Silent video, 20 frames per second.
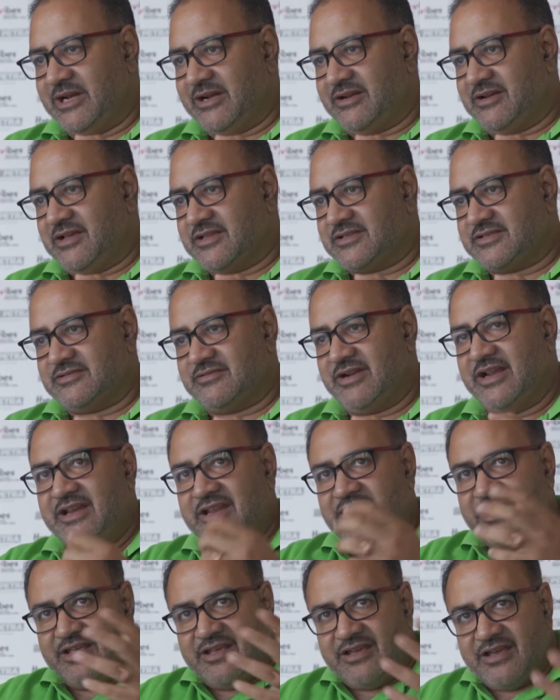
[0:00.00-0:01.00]
class, right?
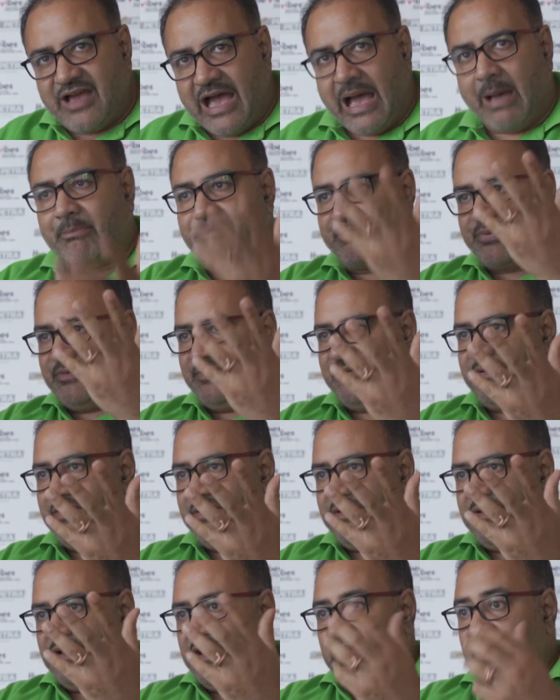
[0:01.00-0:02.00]
Up.
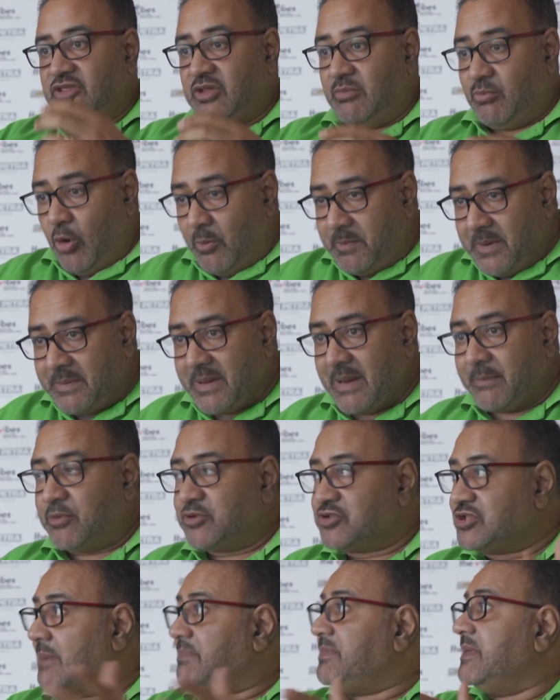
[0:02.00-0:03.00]
The more people I
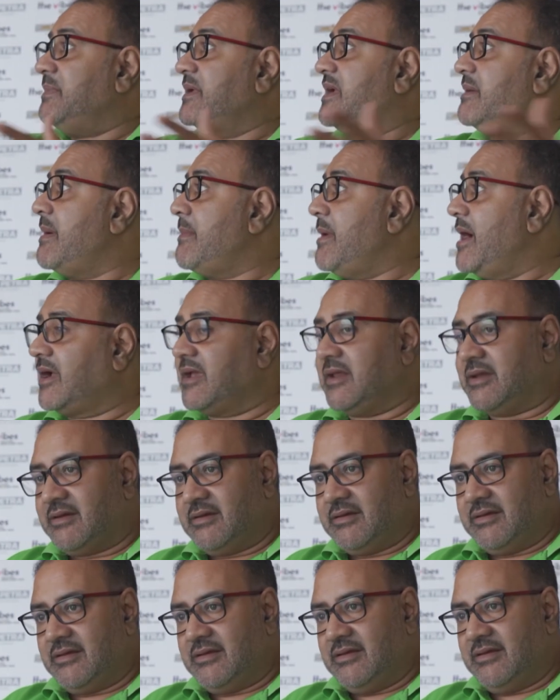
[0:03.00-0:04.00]
push up, the bigger my market.
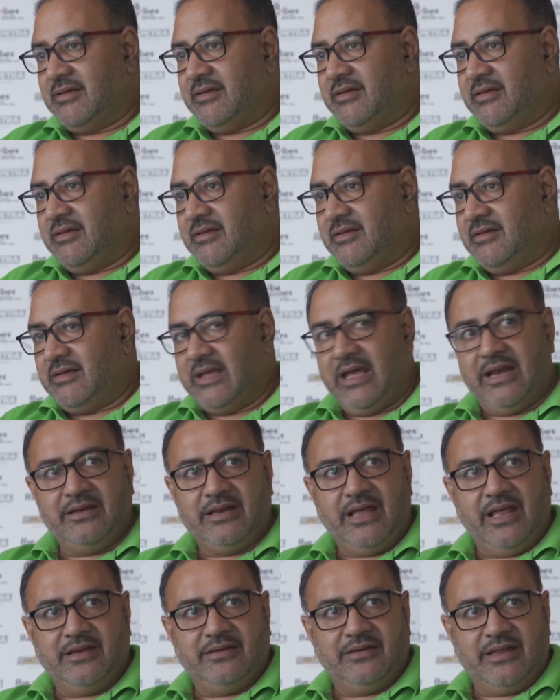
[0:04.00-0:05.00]

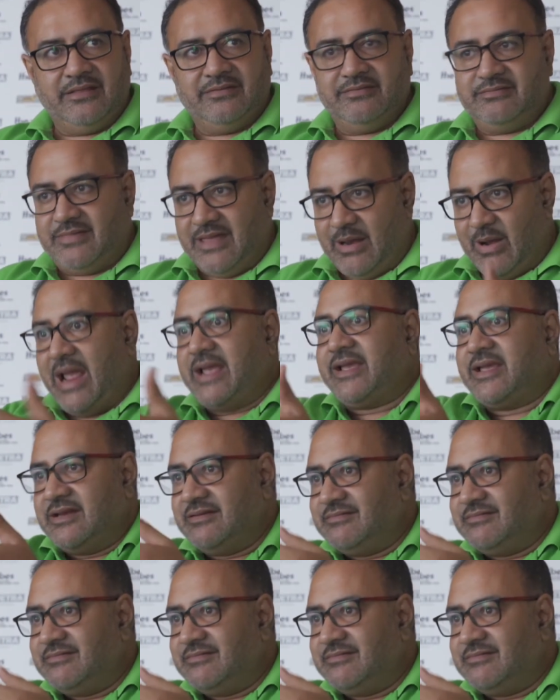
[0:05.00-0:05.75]
And then I can,